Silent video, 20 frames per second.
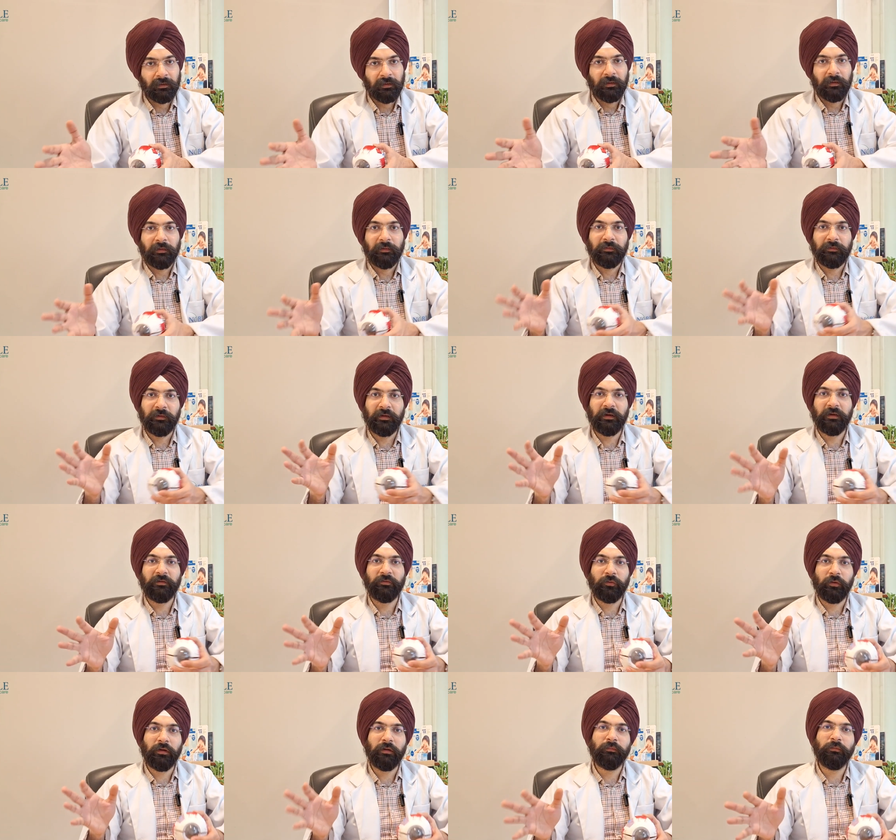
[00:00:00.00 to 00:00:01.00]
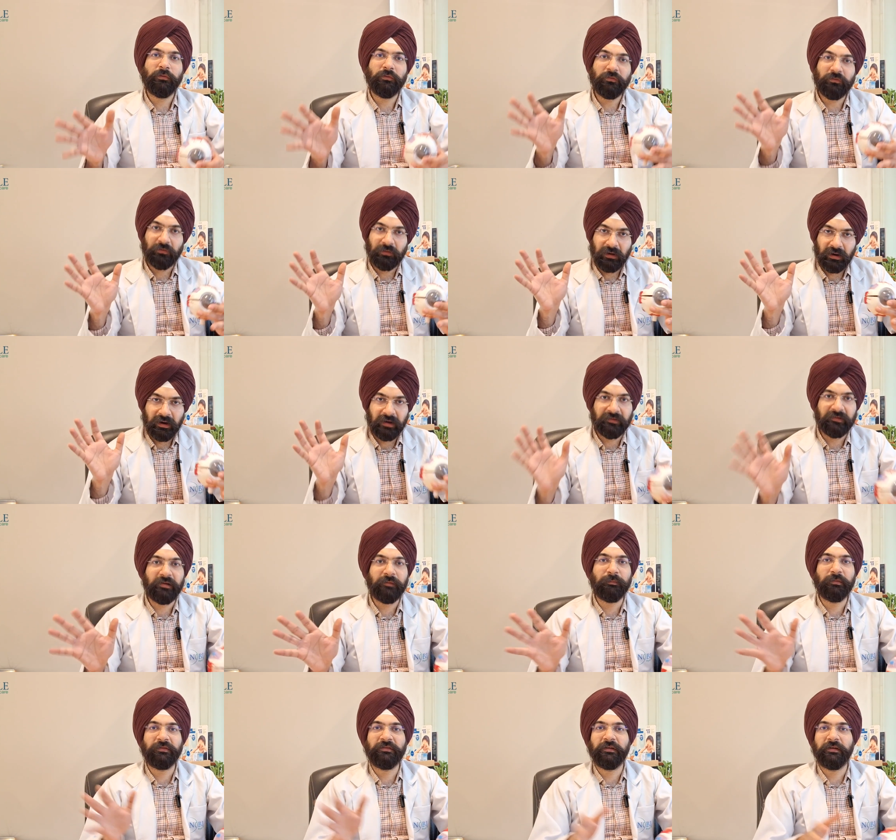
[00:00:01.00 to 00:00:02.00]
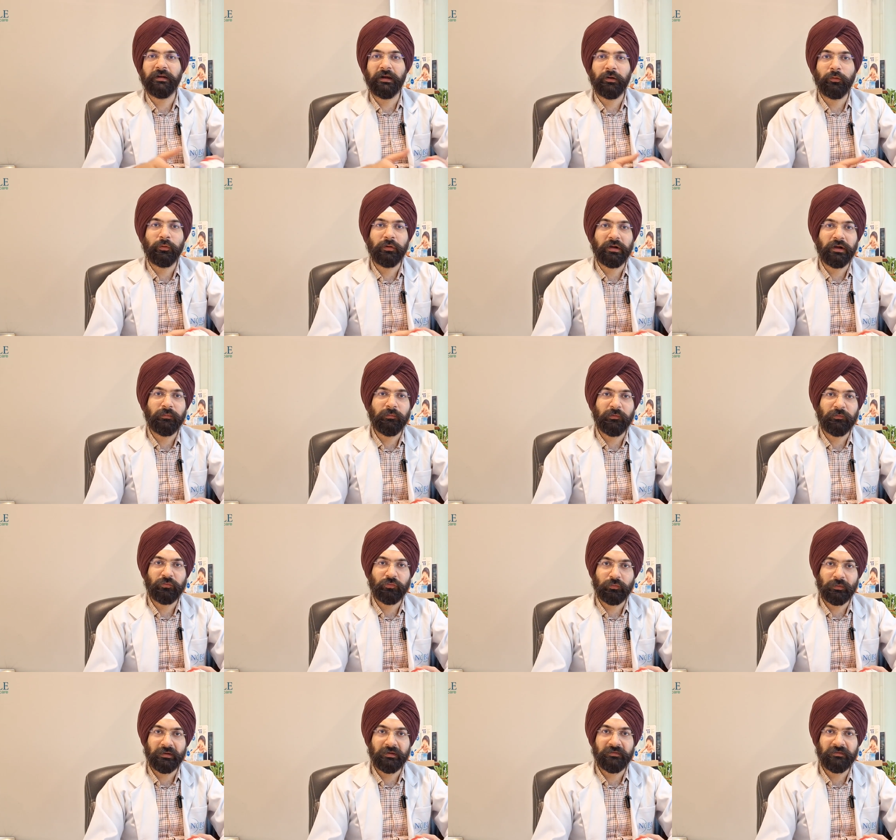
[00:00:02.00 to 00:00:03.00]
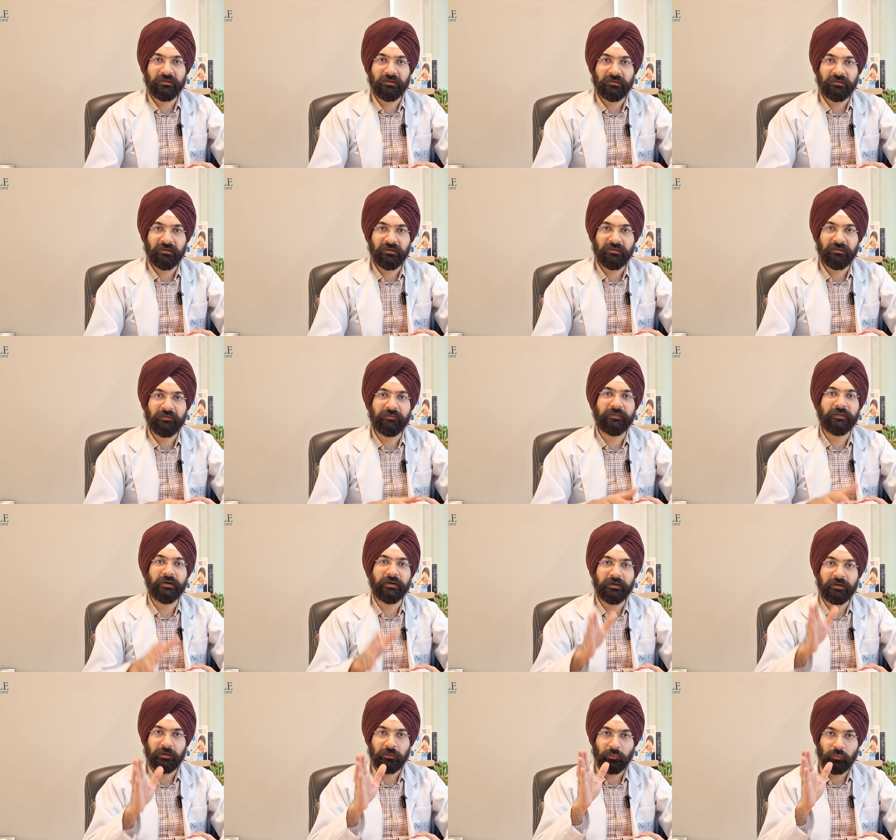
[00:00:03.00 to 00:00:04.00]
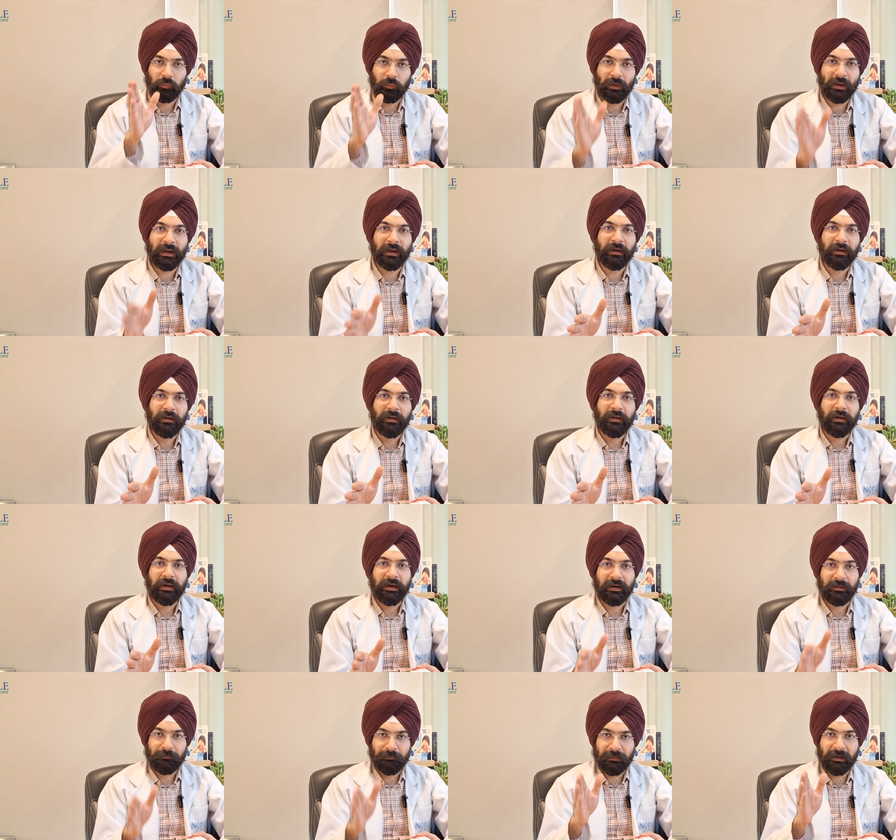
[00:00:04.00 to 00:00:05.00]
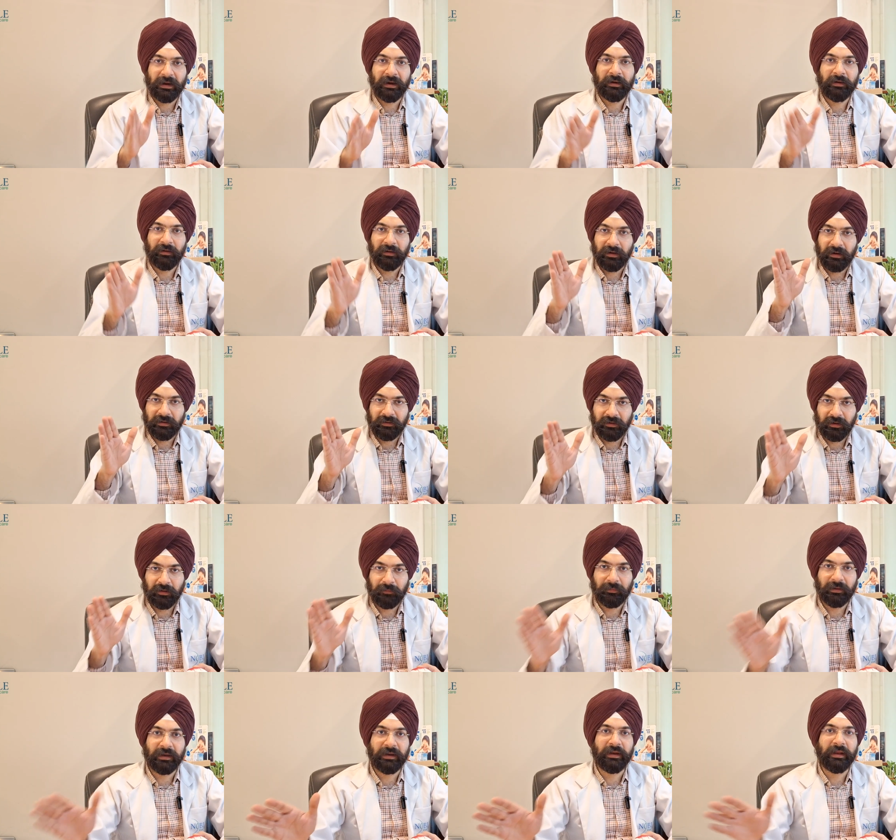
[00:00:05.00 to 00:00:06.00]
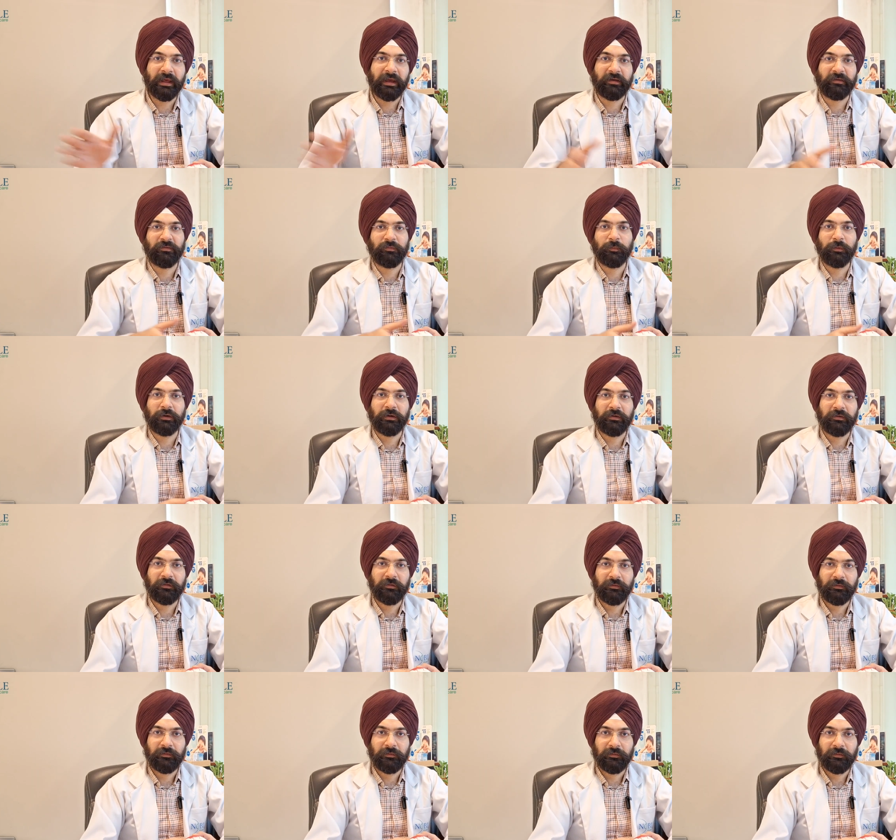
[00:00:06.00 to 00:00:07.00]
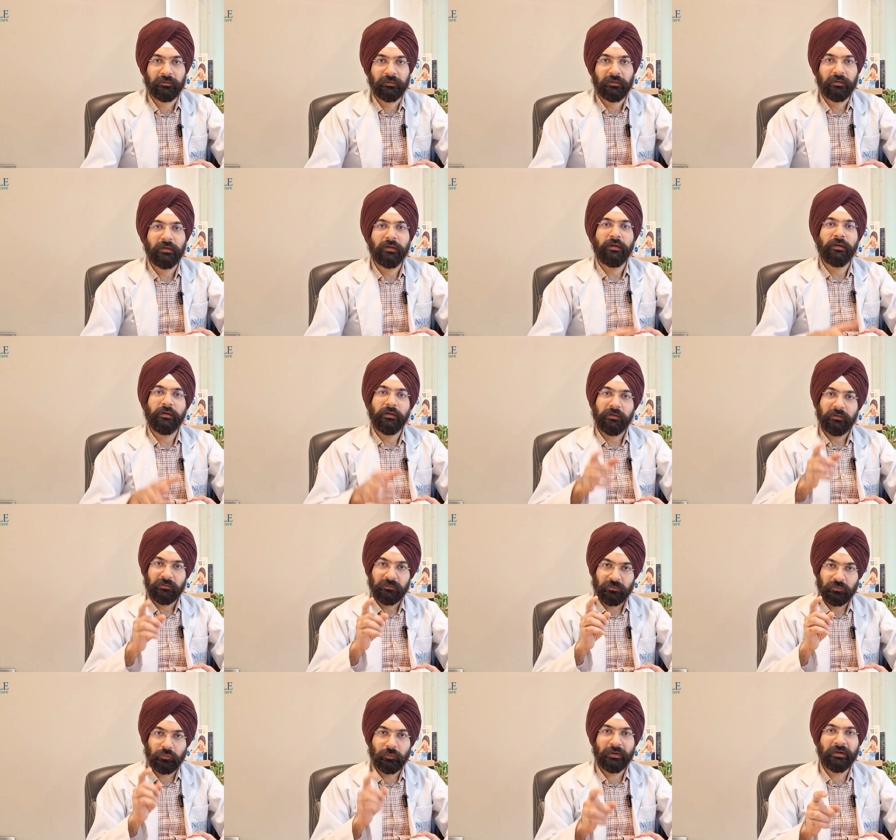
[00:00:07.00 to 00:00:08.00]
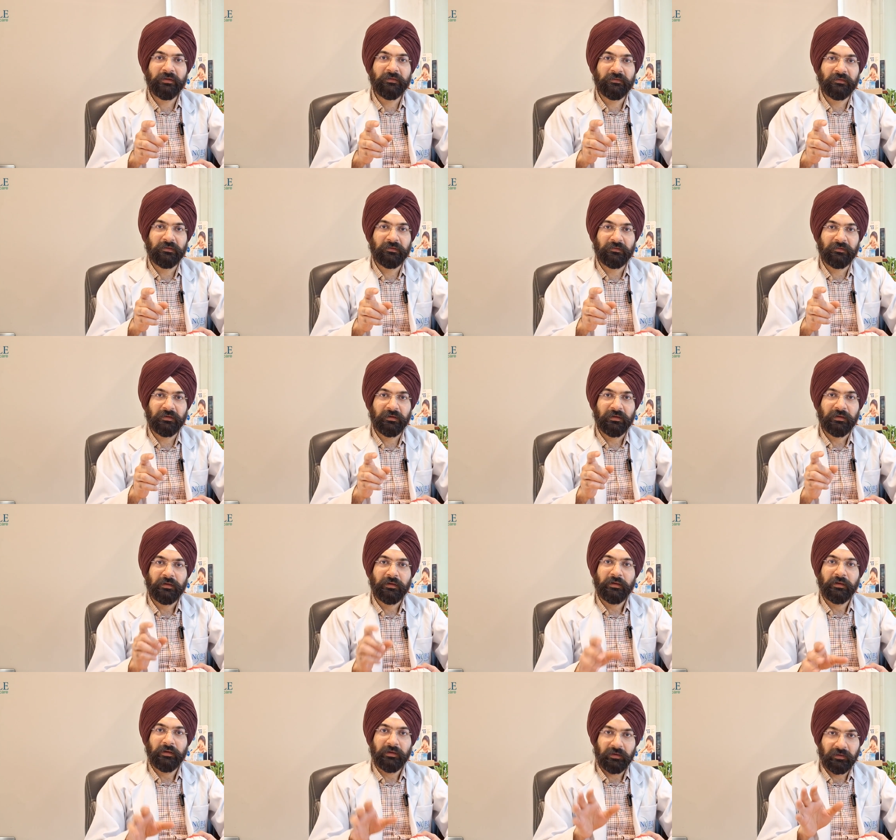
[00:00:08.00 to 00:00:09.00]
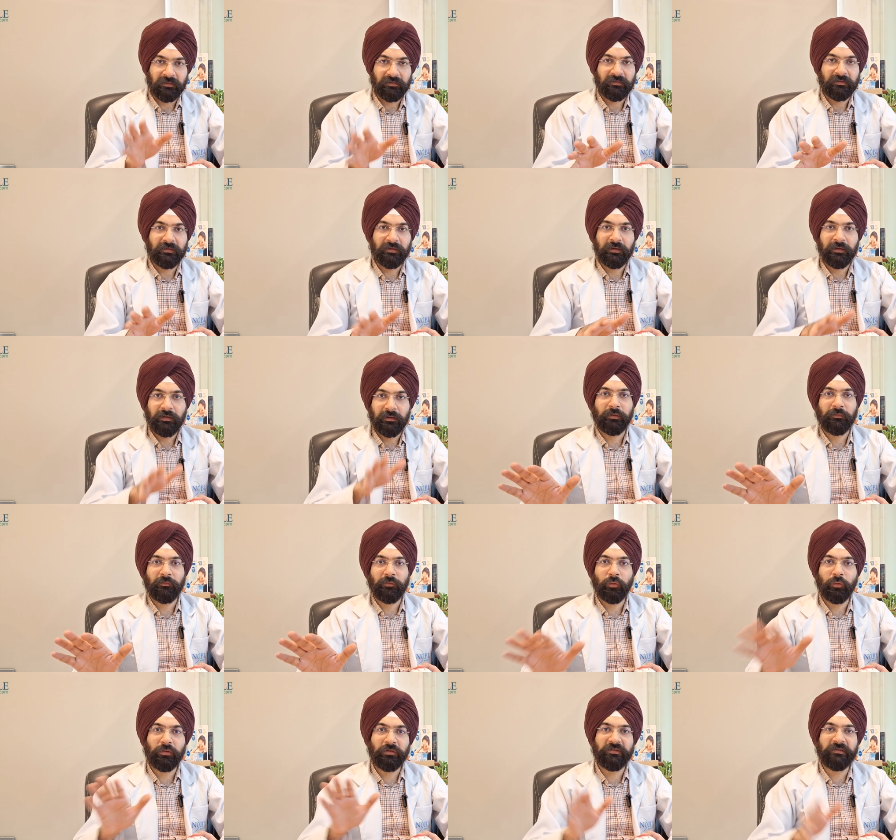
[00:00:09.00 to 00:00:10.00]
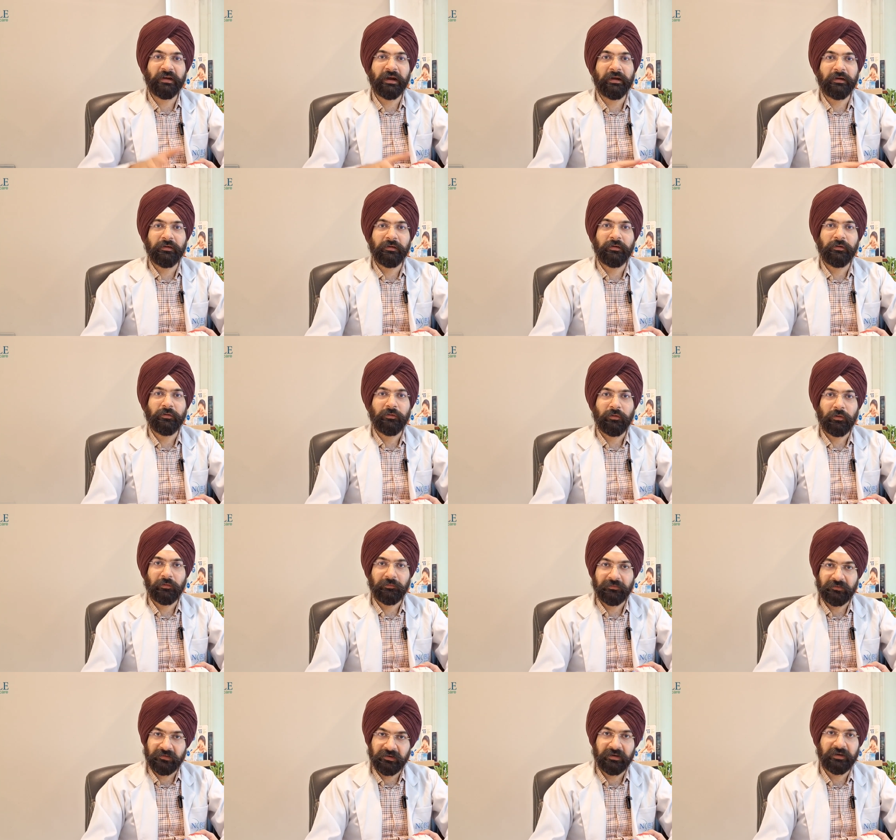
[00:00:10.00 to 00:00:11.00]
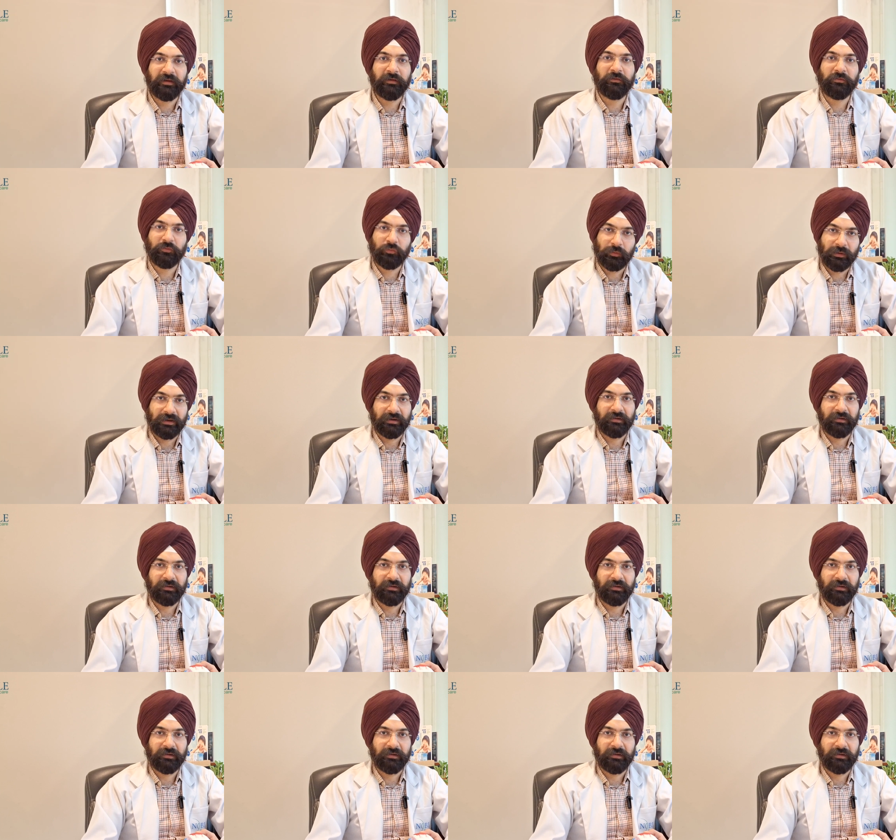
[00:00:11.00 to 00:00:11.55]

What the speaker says: There is almost 100% outcome of squint surgeries if they are done well and planned and done by an expert. Squint surgery is the gold standard of treating squint.